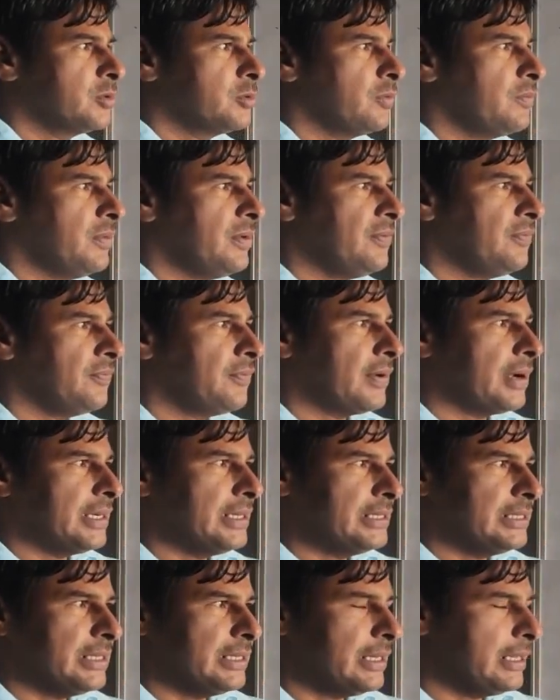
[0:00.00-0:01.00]
So we
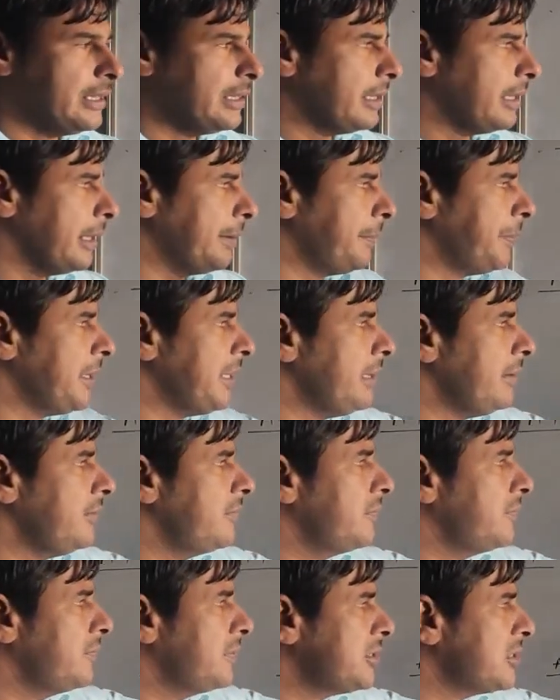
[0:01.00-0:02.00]
find the
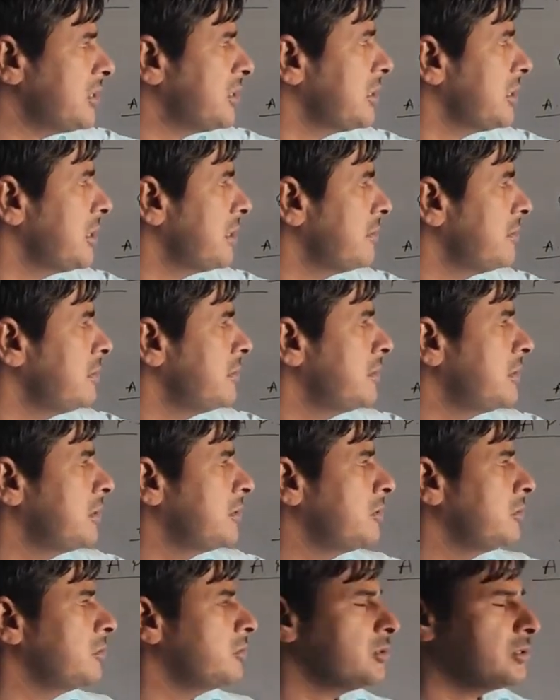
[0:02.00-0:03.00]
AP which term
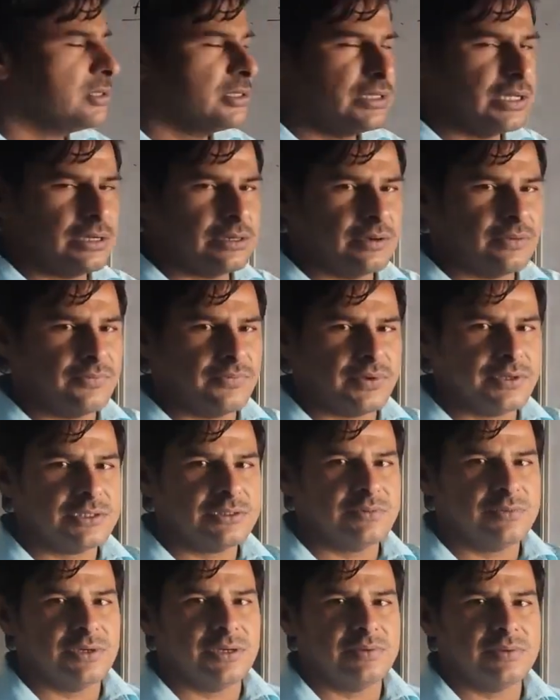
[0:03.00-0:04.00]
whose the difference
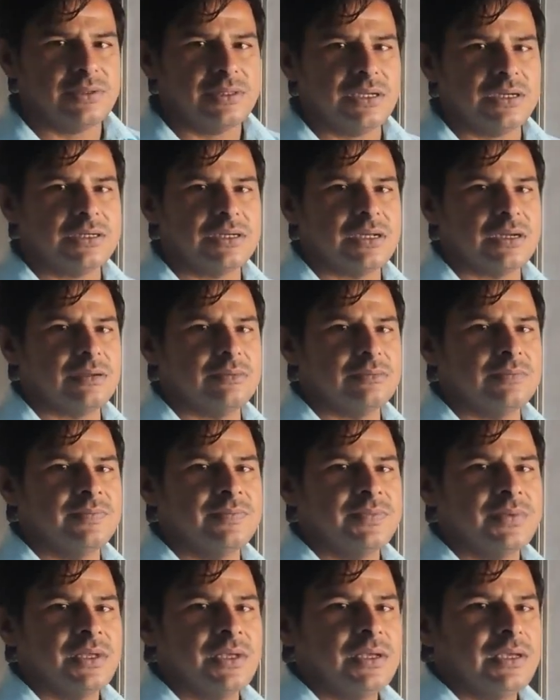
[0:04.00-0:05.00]
between the
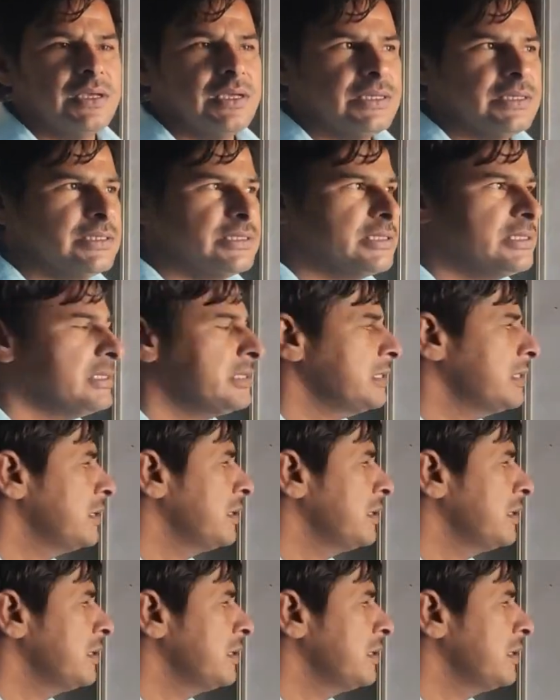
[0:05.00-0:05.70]
term is